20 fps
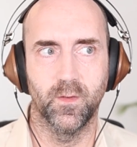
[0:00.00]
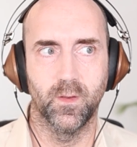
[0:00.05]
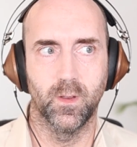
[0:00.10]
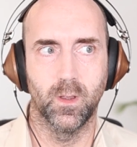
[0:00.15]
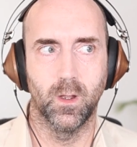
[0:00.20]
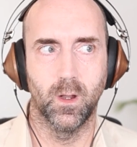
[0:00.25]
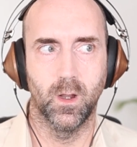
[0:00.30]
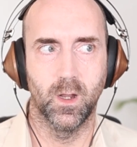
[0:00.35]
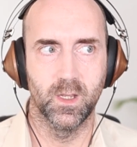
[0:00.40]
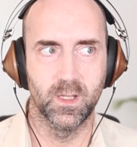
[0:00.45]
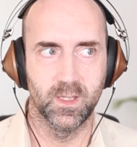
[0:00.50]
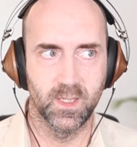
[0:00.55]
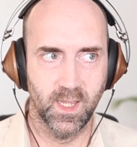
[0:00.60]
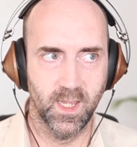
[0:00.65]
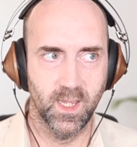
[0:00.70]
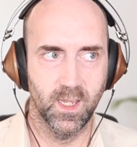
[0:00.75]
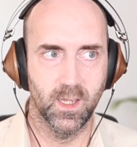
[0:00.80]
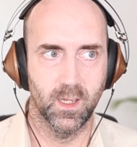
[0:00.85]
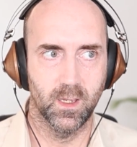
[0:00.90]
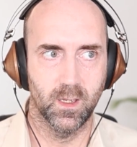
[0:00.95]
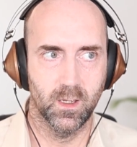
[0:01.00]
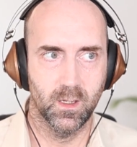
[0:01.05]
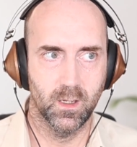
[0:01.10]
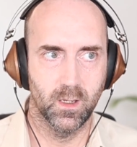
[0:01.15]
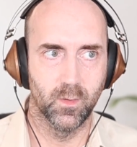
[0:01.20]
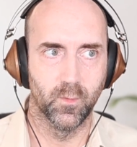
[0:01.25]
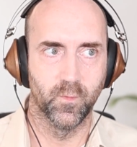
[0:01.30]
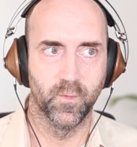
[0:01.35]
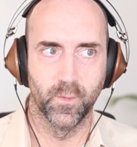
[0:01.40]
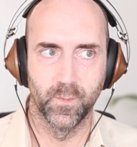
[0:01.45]
idea
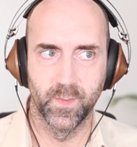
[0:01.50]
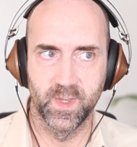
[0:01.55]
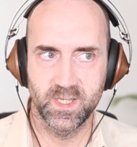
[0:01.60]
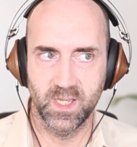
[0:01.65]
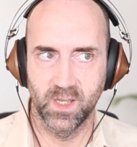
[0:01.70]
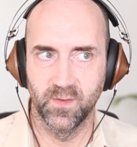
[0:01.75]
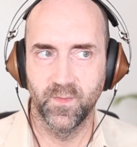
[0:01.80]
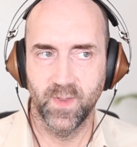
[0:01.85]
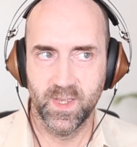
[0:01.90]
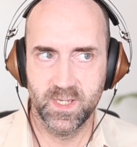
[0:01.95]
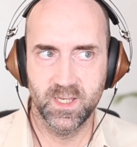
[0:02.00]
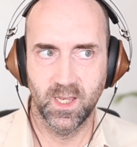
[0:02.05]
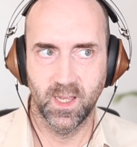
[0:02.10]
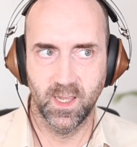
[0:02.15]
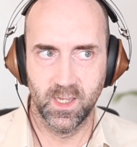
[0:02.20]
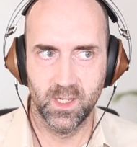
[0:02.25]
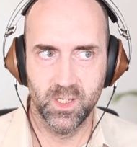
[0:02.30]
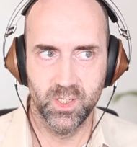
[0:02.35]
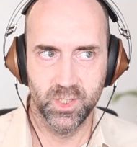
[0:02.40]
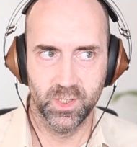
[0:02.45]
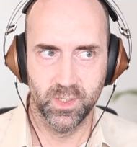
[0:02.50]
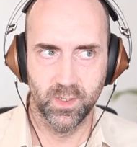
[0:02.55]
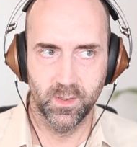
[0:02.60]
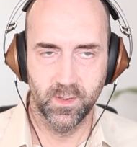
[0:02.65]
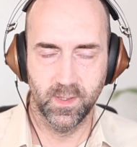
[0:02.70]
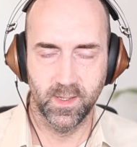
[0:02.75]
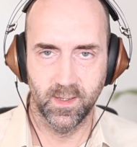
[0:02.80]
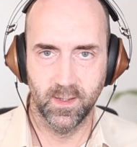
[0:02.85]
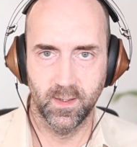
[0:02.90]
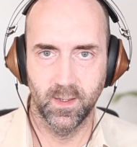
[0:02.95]
or from this investigation
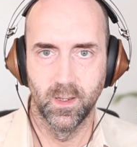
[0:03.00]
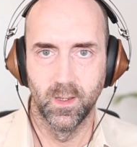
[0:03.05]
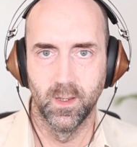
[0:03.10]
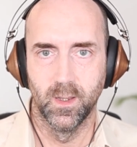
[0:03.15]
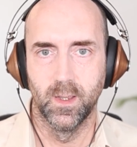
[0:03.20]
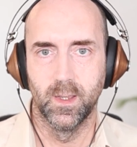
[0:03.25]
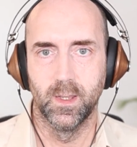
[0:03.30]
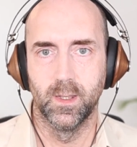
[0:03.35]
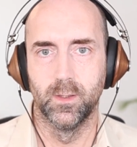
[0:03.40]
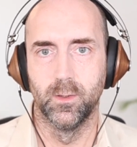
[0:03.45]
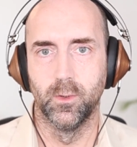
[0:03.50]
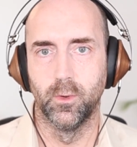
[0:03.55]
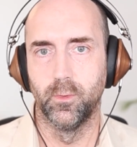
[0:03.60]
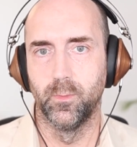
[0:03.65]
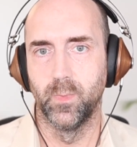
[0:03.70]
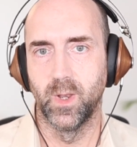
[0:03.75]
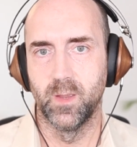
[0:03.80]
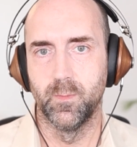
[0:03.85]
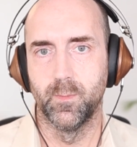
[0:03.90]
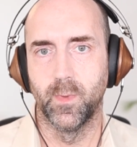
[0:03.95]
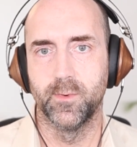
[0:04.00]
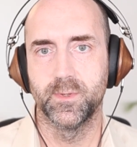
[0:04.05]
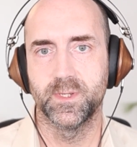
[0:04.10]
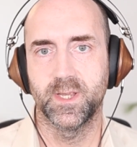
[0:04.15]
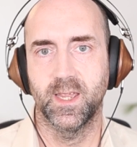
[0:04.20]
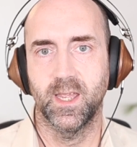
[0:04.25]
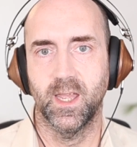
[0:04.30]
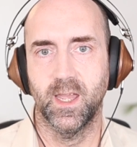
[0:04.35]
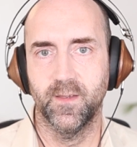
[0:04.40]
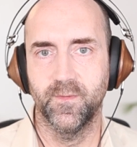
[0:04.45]
that normally most
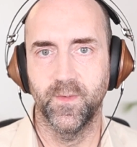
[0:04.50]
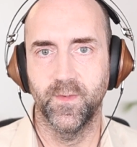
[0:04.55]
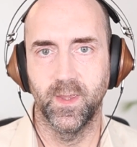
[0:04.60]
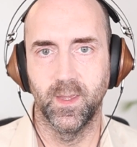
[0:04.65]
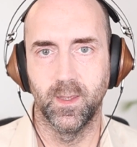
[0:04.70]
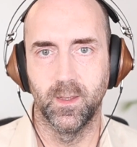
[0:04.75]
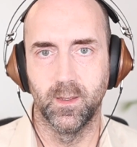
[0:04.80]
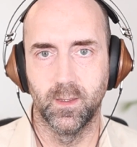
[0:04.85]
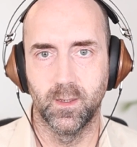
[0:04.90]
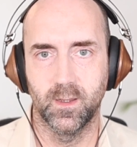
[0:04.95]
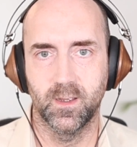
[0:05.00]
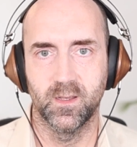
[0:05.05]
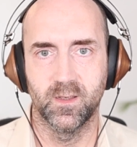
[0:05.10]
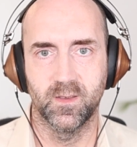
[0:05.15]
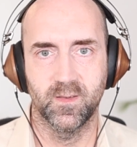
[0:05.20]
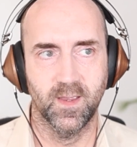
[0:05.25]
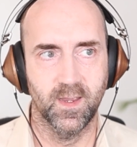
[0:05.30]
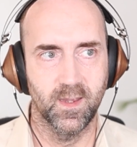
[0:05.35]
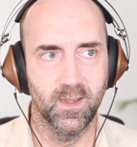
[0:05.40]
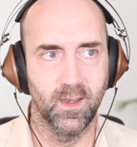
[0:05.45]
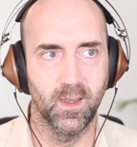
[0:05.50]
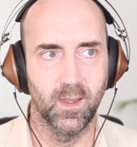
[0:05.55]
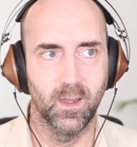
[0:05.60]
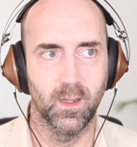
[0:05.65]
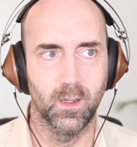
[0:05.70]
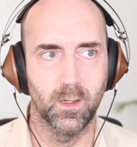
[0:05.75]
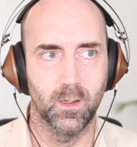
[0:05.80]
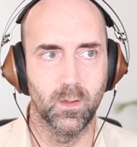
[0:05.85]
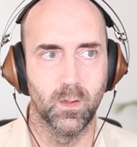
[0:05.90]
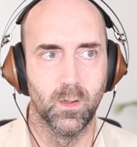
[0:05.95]
caffeine
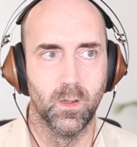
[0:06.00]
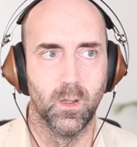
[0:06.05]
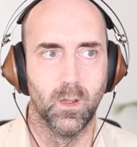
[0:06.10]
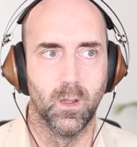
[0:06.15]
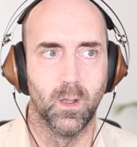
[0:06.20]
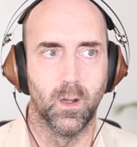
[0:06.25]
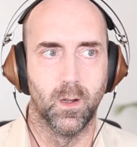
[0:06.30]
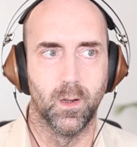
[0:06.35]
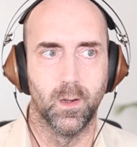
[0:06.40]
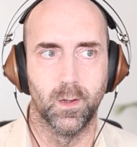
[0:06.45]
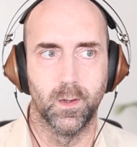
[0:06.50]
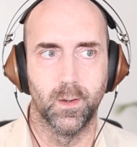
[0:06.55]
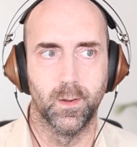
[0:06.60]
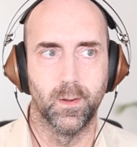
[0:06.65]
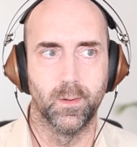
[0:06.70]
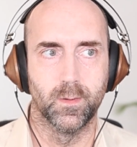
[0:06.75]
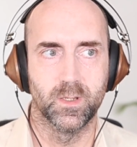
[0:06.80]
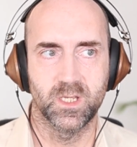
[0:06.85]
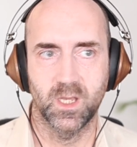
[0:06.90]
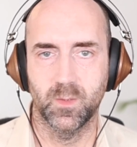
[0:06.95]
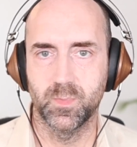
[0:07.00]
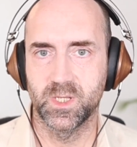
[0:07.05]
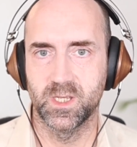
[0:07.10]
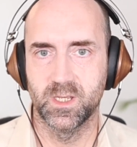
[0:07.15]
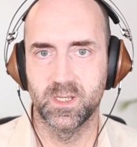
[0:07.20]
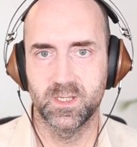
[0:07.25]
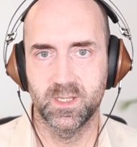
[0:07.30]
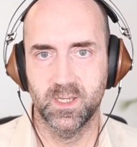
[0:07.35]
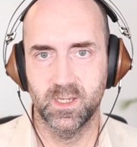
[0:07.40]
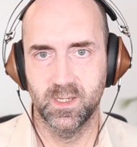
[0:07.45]
containing
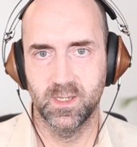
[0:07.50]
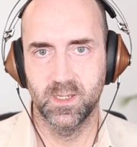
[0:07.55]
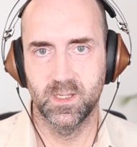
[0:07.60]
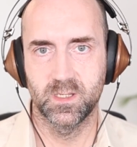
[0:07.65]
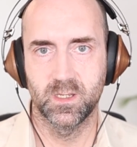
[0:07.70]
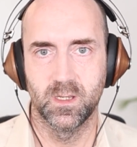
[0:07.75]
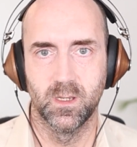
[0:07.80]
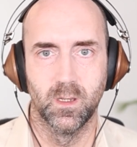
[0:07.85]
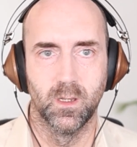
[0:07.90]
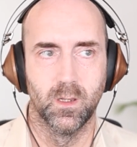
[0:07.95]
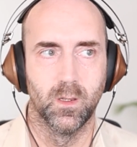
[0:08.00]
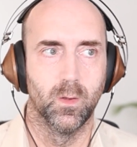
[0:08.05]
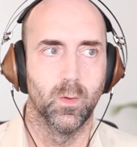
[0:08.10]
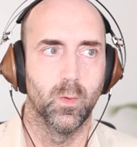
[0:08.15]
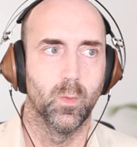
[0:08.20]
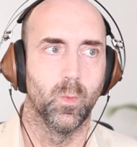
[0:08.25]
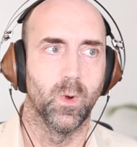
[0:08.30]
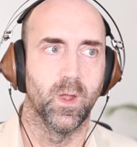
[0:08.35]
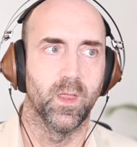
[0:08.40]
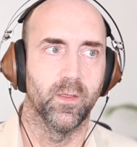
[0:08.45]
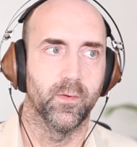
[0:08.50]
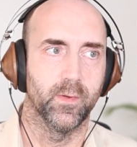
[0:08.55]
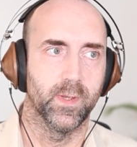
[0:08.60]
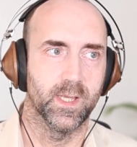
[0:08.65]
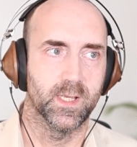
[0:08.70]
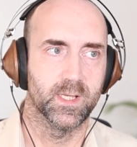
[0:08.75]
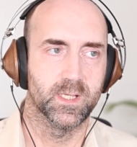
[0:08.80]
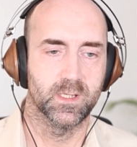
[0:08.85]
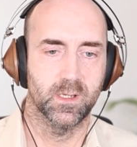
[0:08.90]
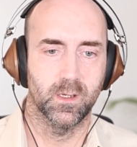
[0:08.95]
substances, whether
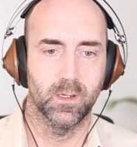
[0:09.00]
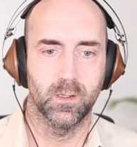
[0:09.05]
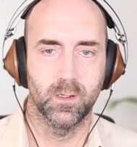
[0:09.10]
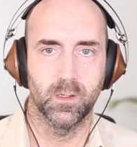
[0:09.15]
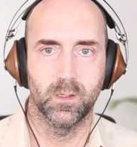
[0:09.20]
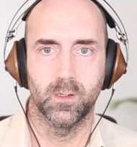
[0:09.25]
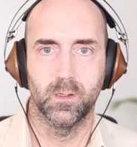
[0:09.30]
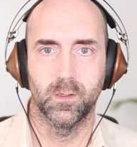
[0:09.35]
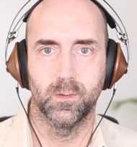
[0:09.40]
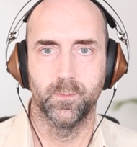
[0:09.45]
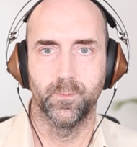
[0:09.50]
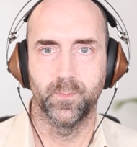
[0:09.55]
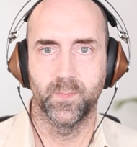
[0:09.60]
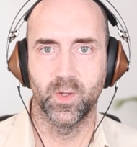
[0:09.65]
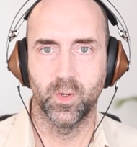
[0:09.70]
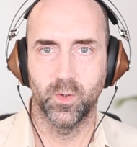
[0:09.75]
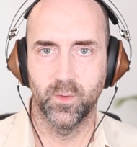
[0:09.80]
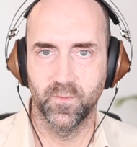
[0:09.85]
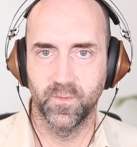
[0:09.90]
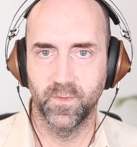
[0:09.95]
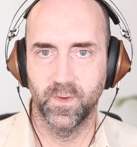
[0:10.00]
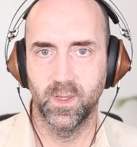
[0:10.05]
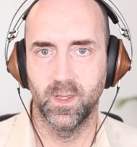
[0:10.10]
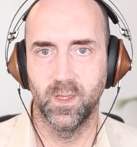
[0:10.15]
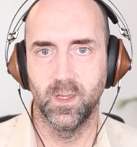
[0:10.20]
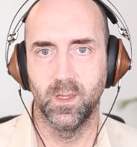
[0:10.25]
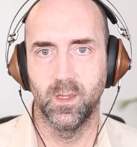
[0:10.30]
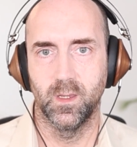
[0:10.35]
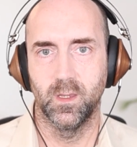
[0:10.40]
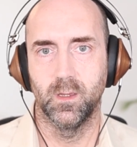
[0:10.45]
it's
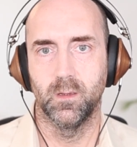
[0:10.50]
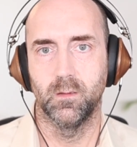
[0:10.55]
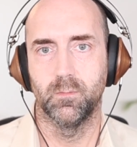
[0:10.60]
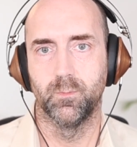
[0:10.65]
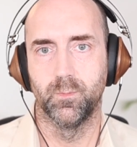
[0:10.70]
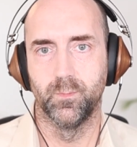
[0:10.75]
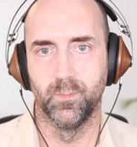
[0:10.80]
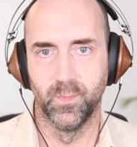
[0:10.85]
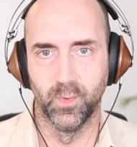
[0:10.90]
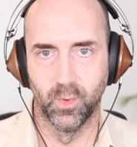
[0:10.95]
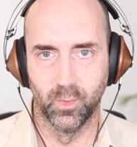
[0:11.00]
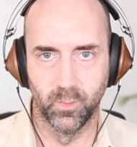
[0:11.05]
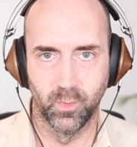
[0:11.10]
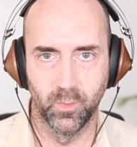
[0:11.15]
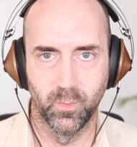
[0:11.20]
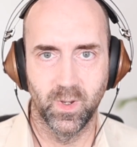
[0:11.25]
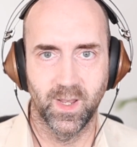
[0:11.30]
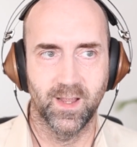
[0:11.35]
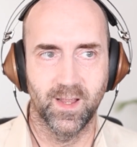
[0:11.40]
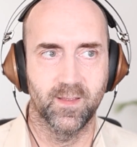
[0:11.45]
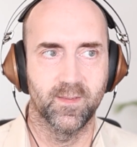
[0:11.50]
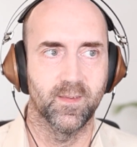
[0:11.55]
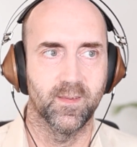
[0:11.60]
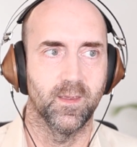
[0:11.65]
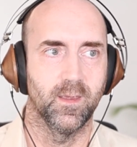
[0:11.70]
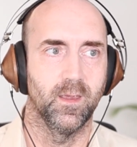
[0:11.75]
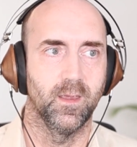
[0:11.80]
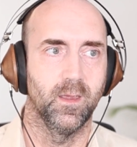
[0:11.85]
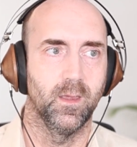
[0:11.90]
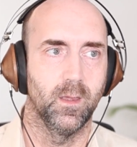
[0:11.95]
coffee, normal black
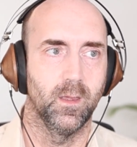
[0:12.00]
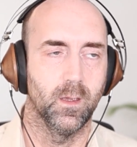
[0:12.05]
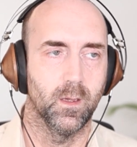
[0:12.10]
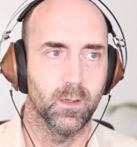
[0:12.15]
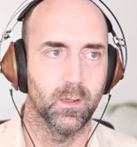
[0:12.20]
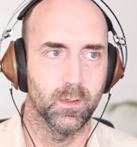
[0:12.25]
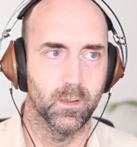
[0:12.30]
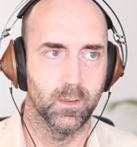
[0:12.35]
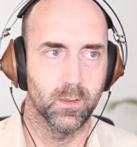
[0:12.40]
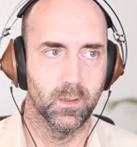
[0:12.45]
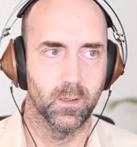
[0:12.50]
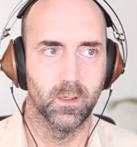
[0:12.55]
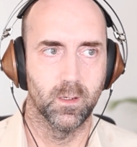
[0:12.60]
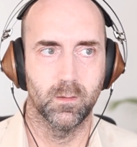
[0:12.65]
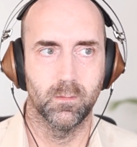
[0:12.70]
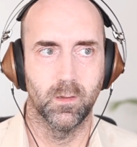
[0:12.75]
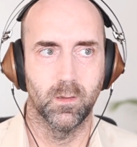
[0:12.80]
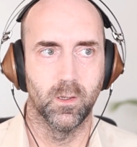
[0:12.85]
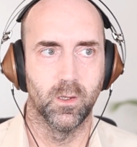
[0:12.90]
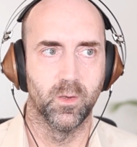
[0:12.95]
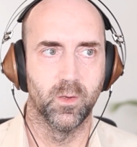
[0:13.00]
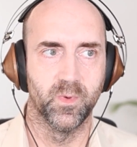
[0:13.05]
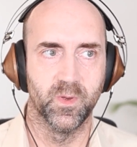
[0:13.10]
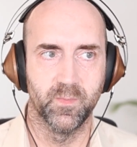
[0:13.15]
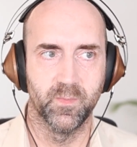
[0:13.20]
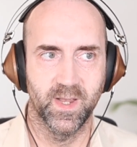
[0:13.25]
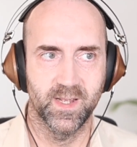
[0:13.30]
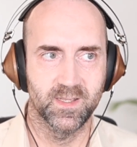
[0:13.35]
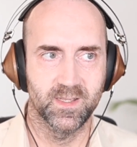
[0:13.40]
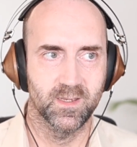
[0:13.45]
tea, yerba
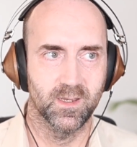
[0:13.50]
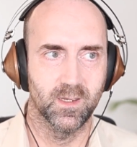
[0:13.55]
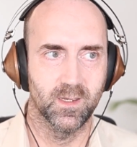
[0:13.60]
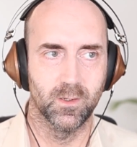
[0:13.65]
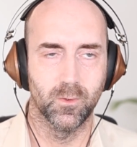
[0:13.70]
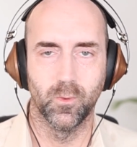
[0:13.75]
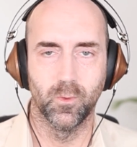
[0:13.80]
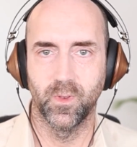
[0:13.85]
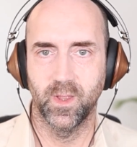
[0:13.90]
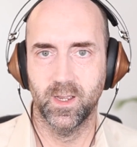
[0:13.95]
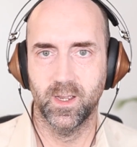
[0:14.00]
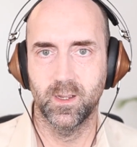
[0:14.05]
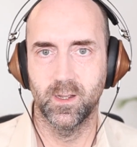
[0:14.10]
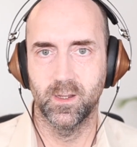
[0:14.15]
mate, all that kind